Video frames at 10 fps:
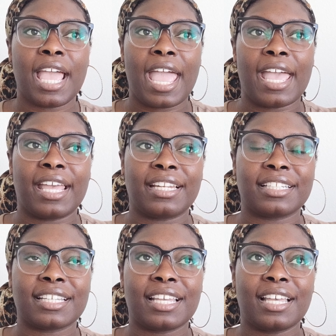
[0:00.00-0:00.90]

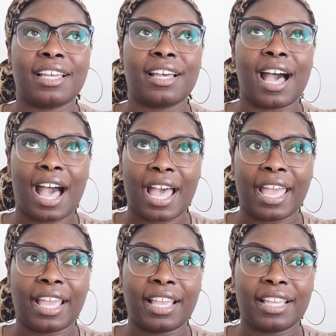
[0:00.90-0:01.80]
and
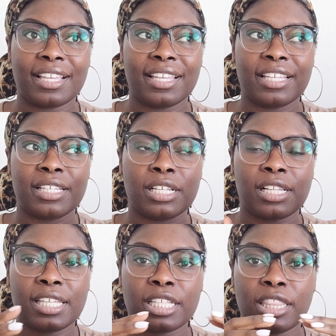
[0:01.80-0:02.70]
I
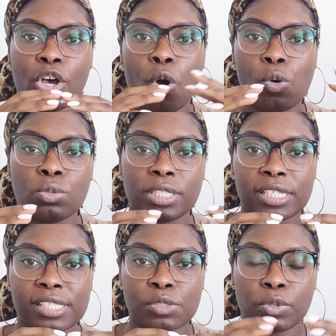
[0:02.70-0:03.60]
click the oldest.